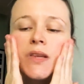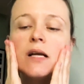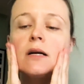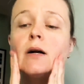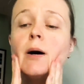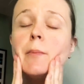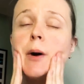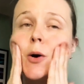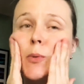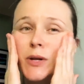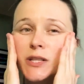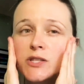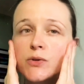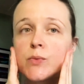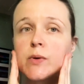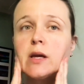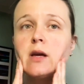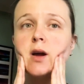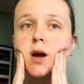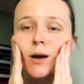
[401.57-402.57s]
about once a
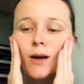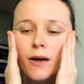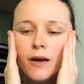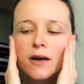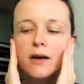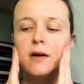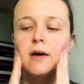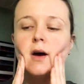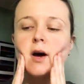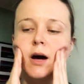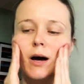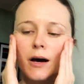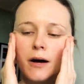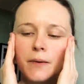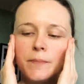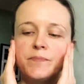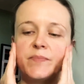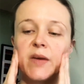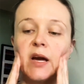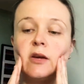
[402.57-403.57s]
week.
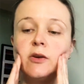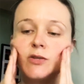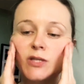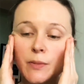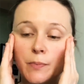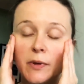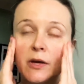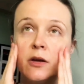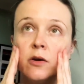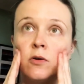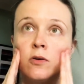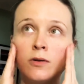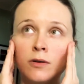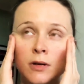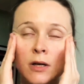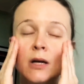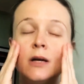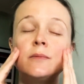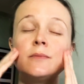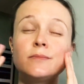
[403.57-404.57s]
I use the peel
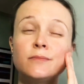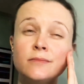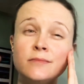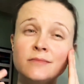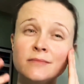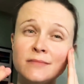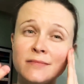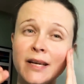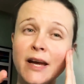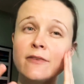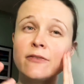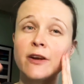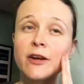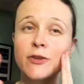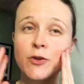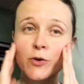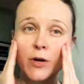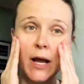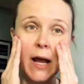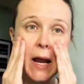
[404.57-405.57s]
every
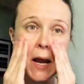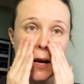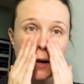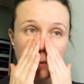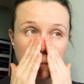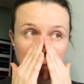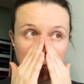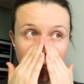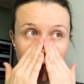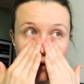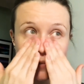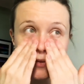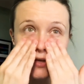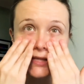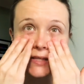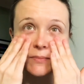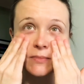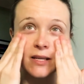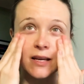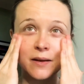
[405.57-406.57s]
other night, maybe
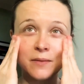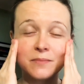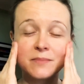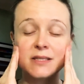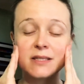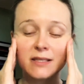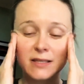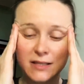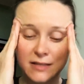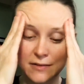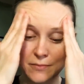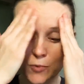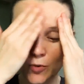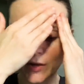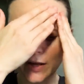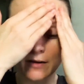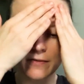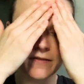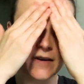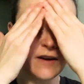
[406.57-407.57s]
sometimes more
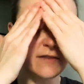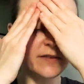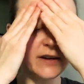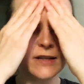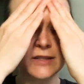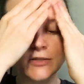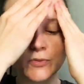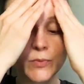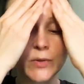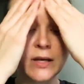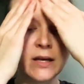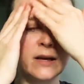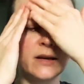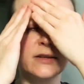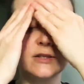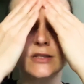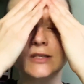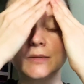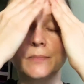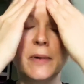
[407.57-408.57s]
like 5 nights a week,
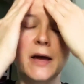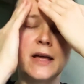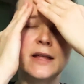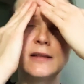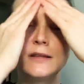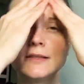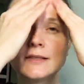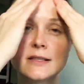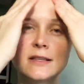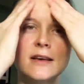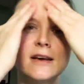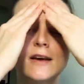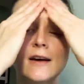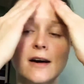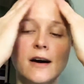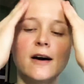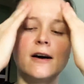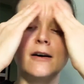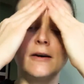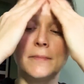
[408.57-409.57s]
just depends.
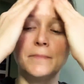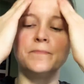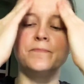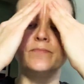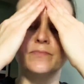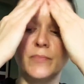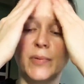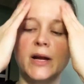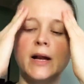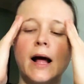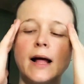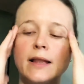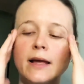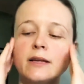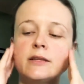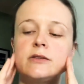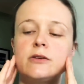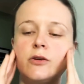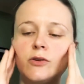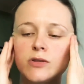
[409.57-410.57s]
But I like
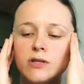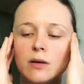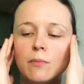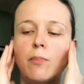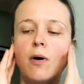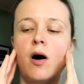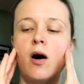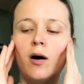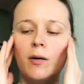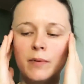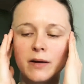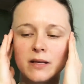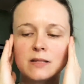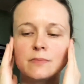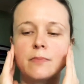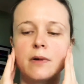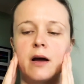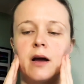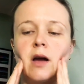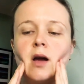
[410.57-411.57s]
to use the balm as
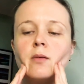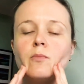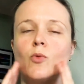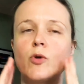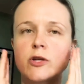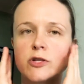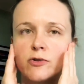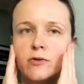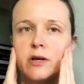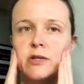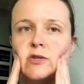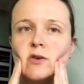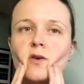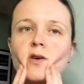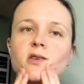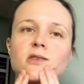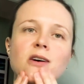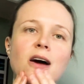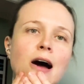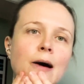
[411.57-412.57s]
my moisturizer
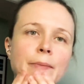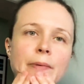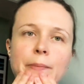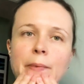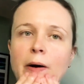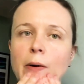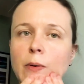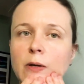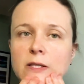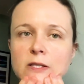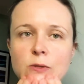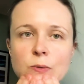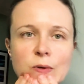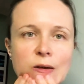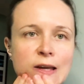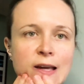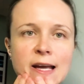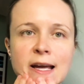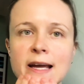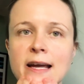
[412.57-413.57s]
on top about once a
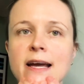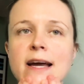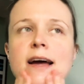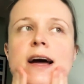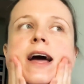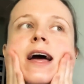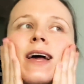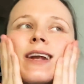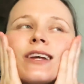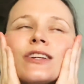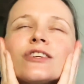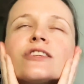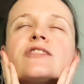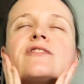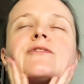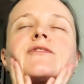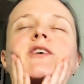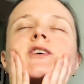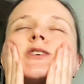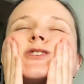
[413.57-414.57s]
week. And it
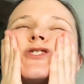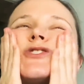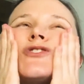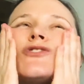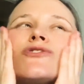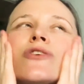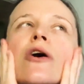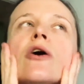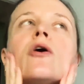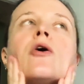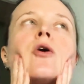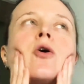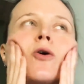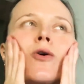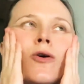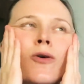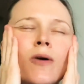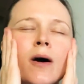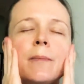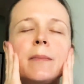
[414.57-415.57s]
just feels
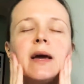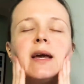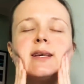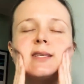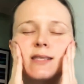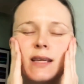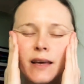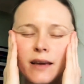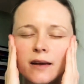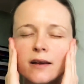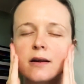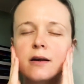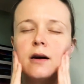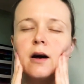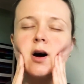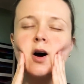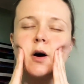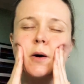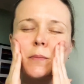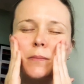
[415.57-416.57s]
so amazing.
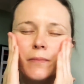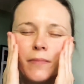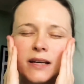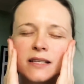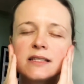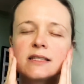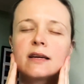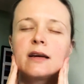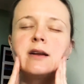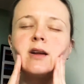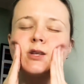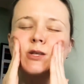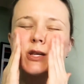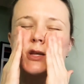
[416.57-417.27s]
My skin